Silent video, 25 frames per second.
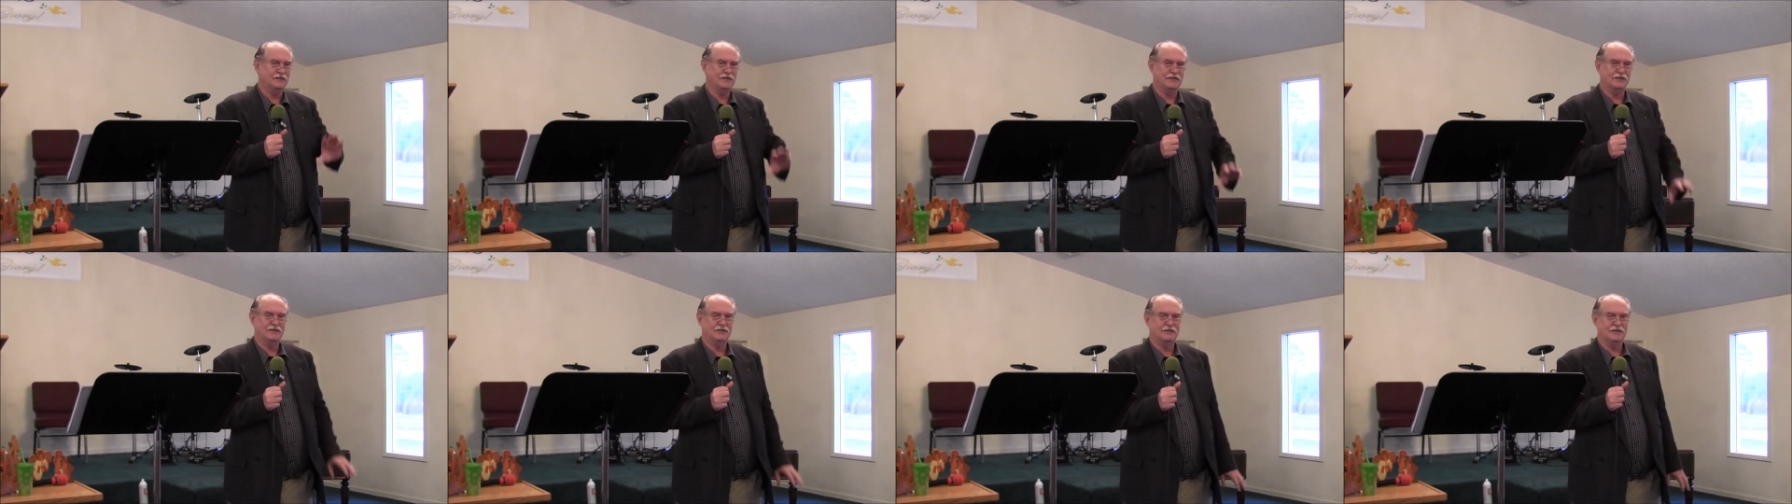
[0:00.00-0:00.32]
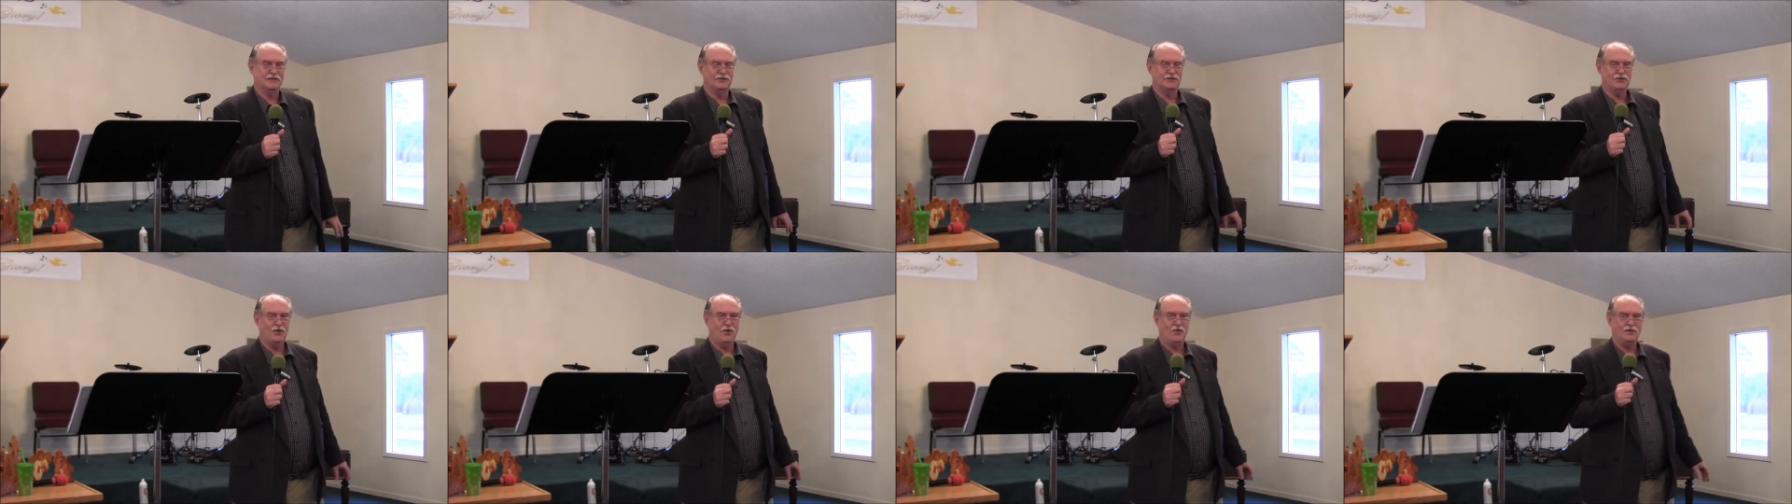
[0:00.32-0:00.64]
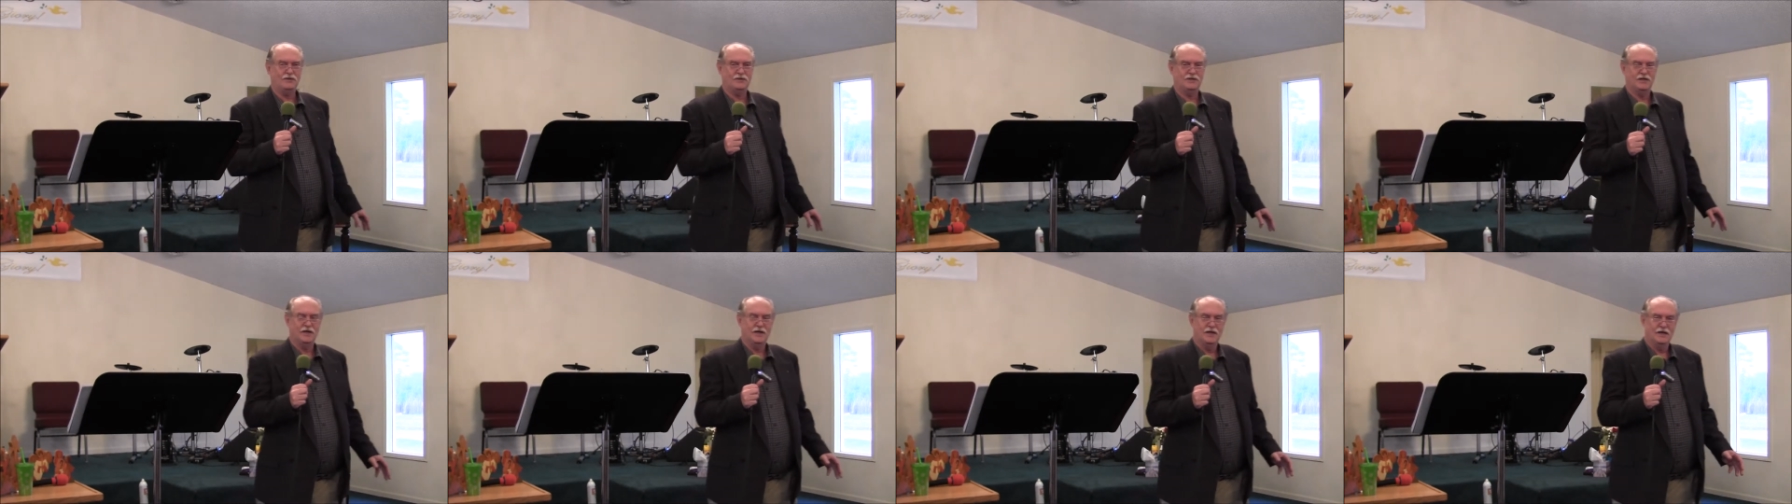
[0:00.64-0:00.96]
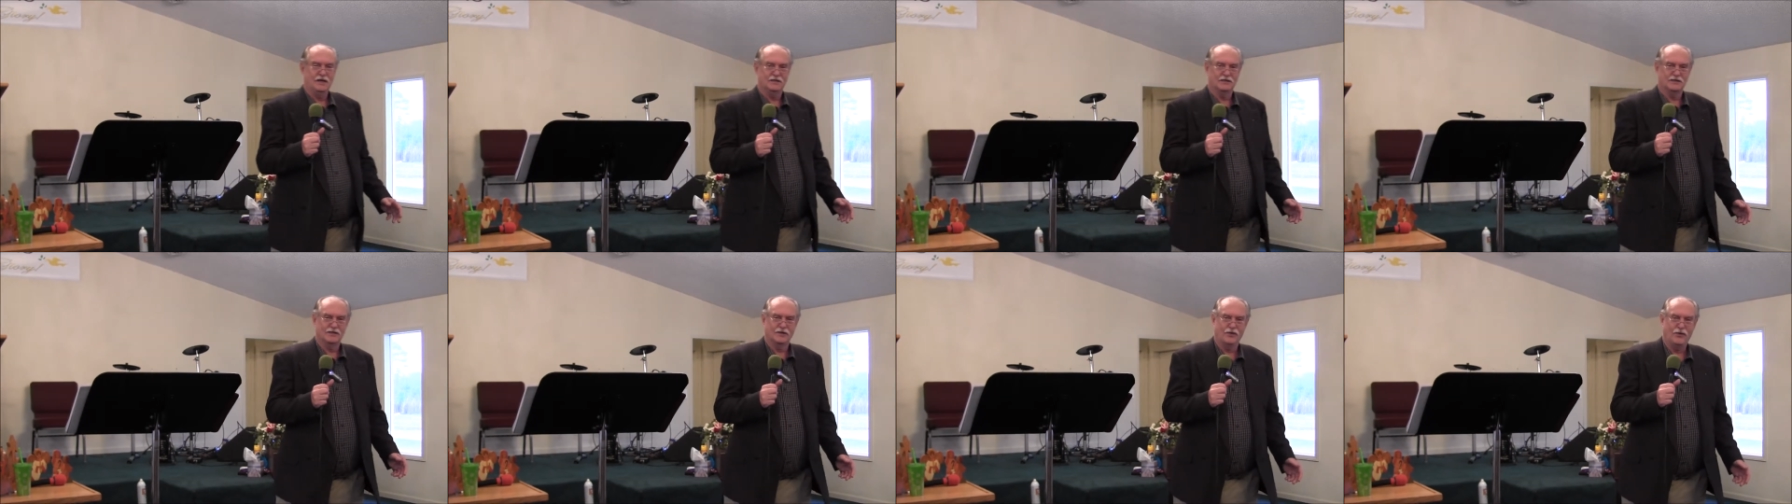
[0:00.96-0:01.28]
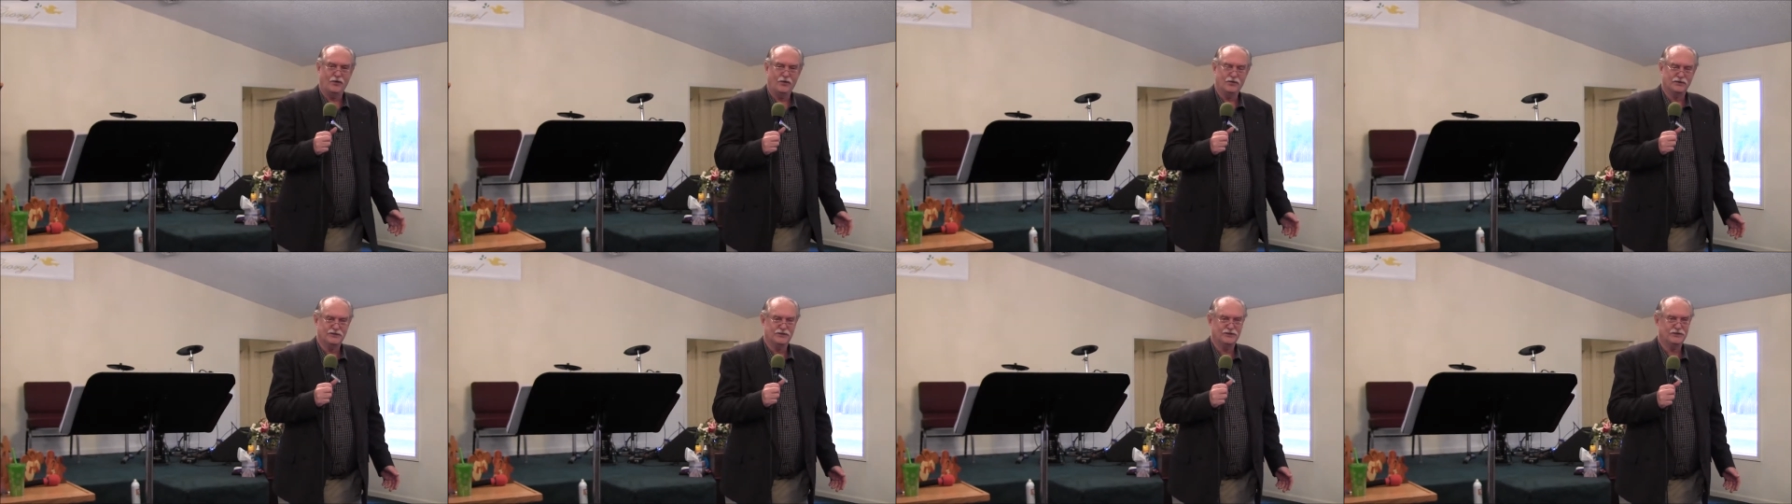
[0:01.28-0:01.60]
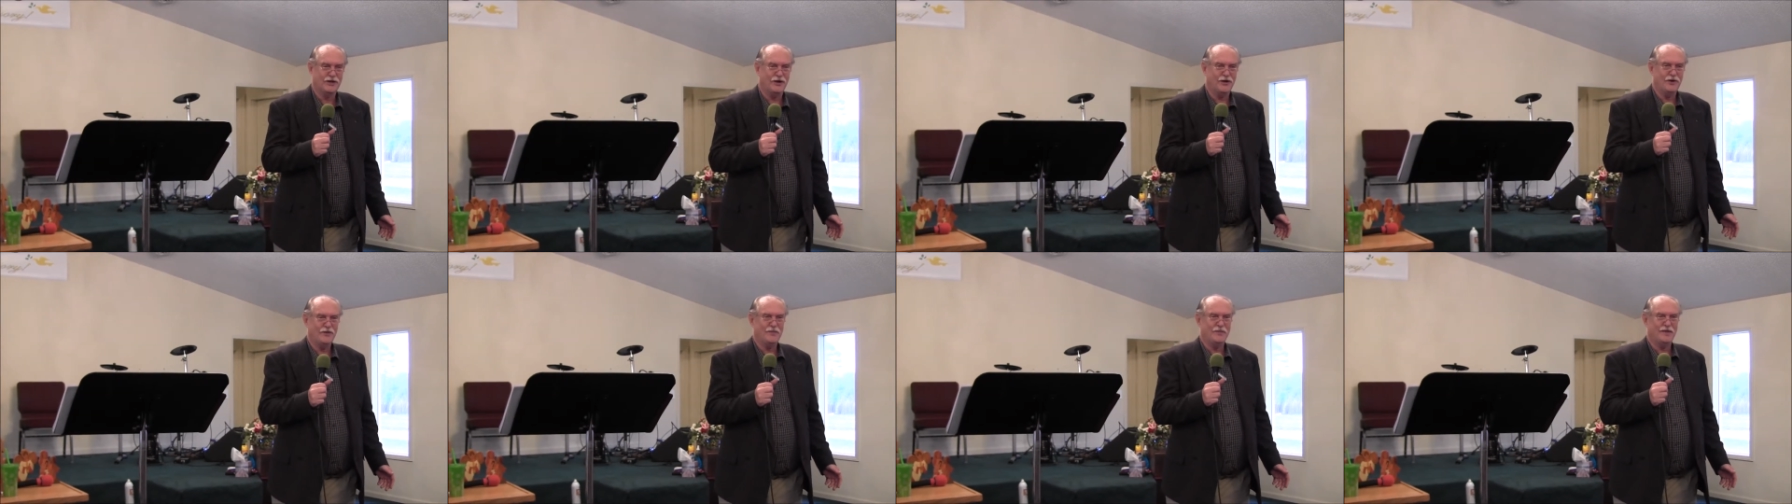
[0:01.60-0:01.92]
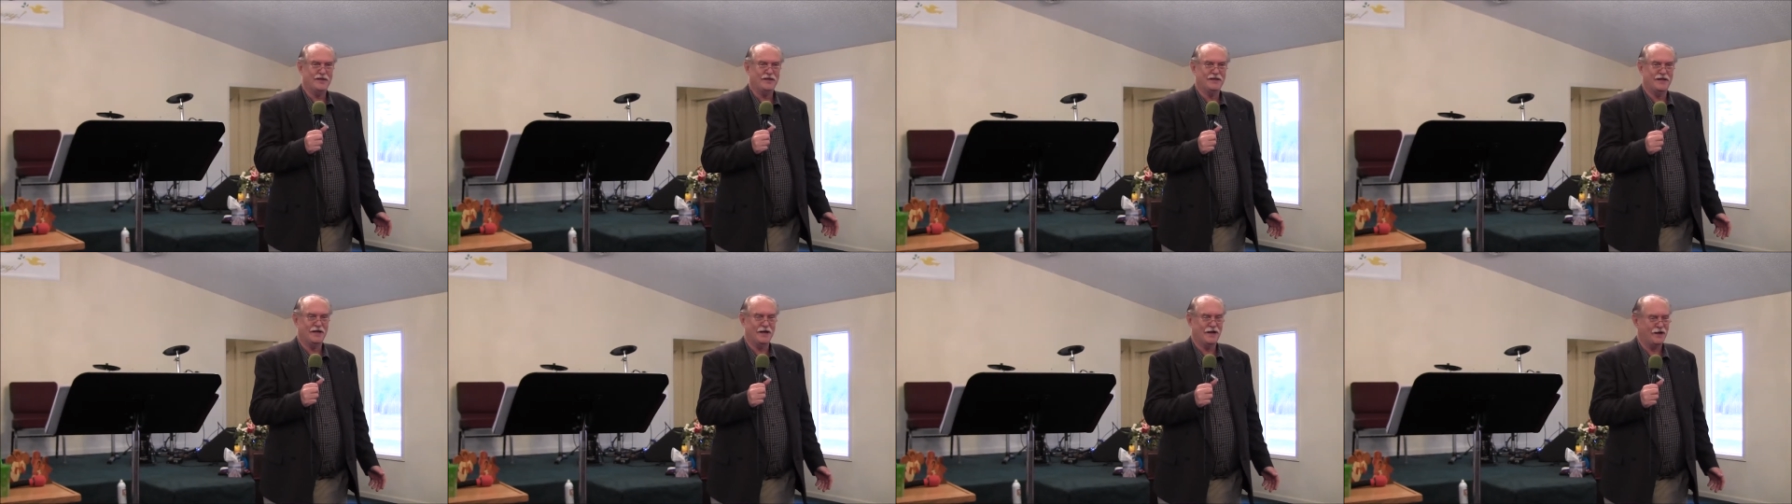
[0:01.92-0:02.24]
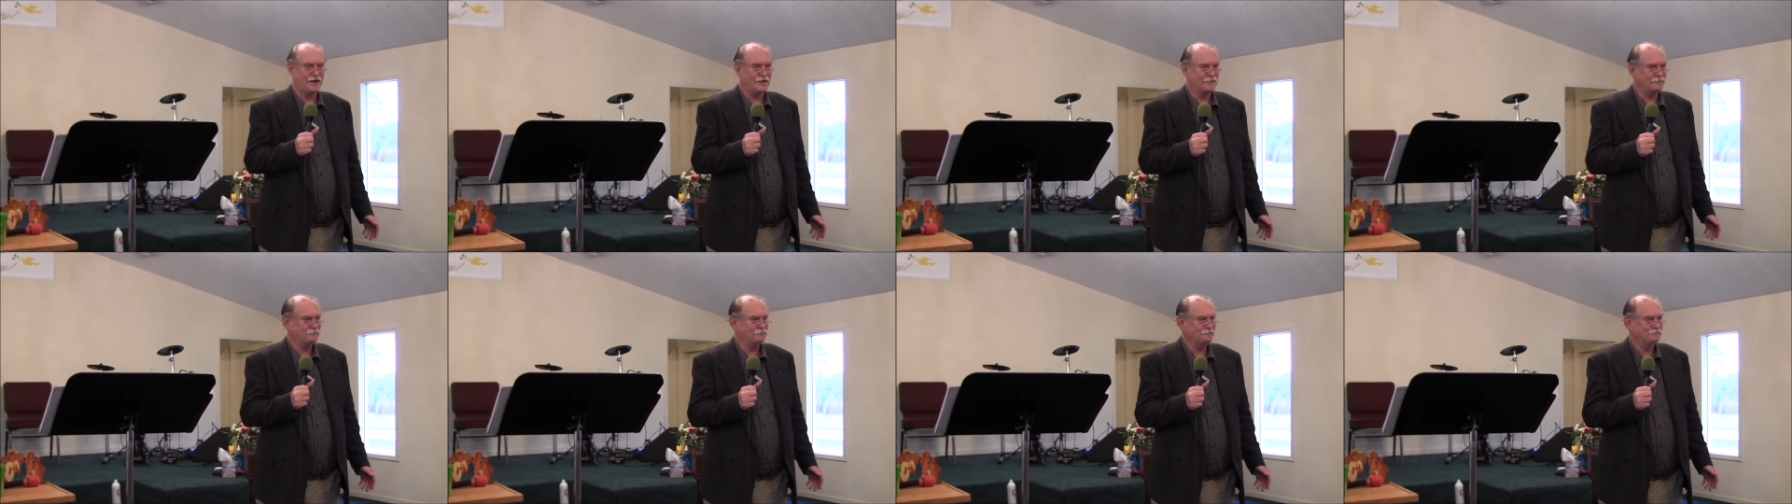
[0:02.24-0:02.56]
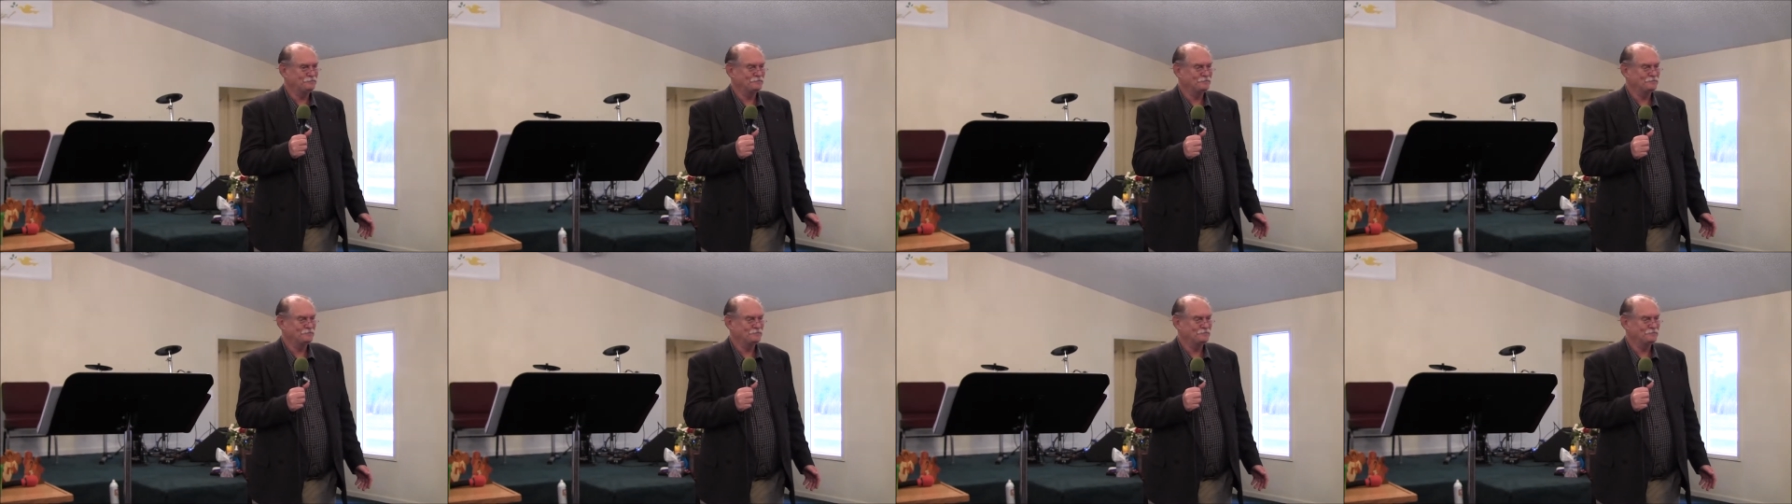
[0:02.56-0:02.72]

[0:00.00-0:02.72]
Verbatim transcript: She said, George, the Lord showed me that um,